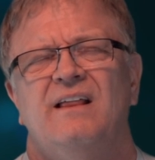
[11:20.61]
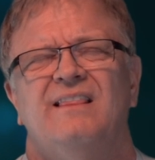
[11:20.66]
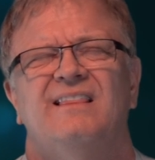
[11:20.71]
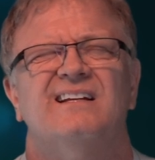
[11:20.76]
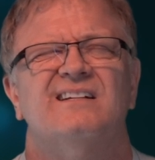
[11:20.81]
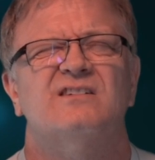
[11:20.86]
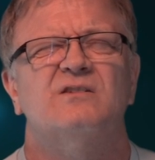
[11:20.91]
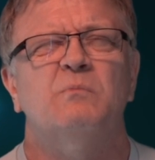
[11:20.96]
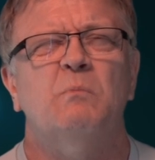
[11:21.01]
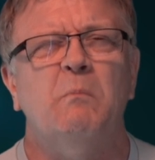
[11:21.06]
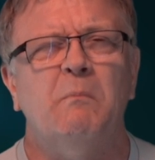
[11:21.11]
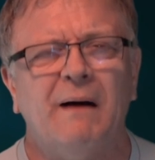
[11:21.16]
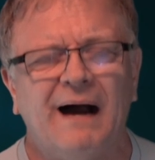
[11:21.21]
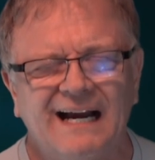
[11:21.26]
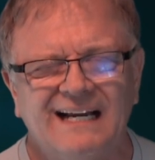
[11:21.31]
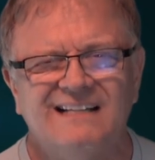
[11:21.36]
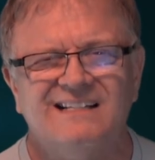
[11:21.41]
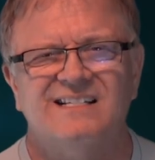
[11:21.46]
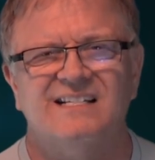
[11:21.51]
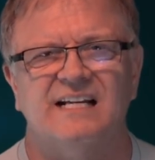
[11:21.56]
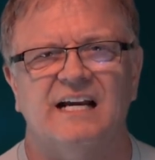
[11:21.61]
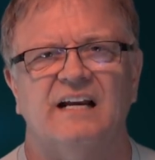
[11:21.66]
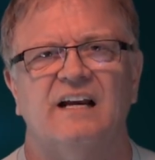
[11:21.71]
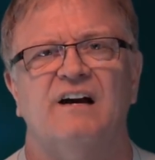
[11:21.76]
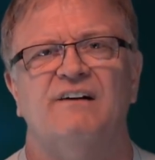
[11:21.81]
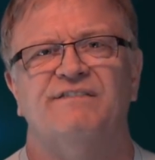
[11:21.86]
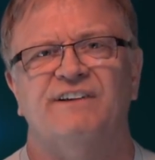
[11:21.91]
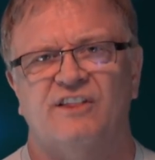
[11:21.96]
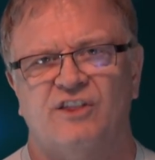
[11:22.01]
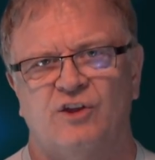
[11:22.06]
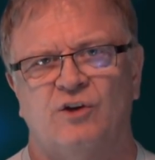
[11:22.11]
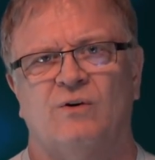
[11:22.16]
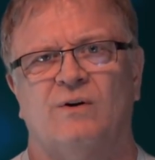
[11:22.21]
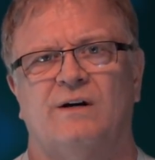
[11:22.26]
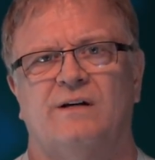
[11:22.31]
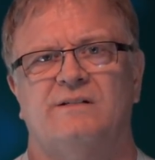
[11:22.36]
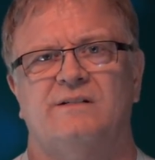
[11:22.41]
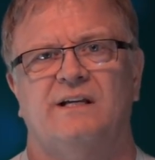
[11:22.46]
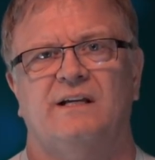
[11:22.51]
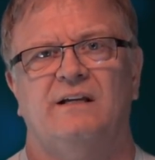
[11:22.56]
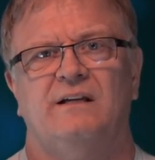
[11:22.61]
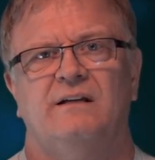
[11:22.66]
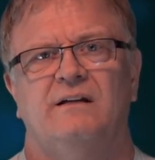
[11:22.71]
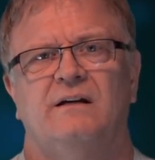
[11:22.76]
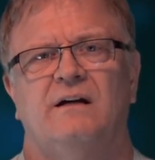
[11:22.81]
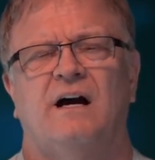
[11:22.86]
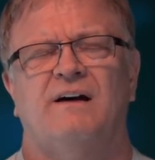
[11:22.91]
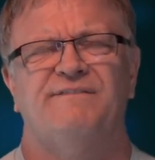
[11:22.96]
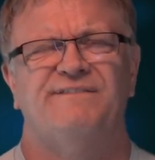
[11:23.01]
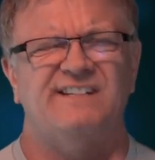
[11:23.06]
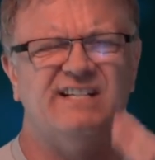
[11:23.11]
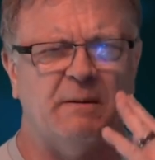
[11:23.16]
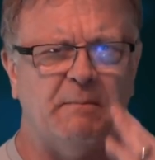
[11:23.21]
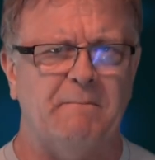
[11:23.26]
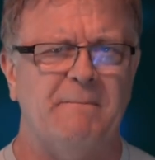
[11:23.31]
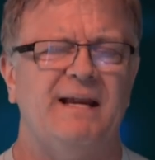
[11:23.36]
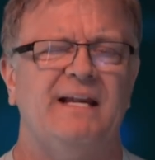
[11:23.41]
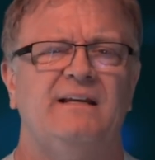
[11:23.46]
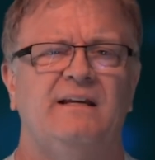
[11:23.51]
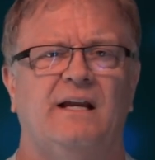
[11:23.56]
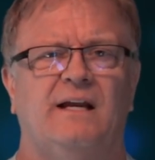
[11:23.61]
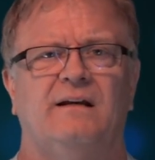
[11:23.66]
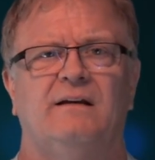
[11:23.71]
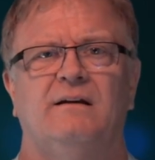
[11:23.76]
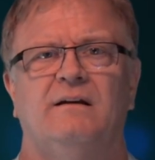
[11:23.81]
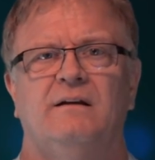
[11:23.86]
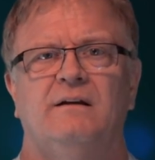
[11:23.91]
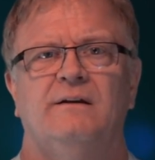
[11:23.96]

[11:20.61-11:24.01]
this mindset of authority, of dominion.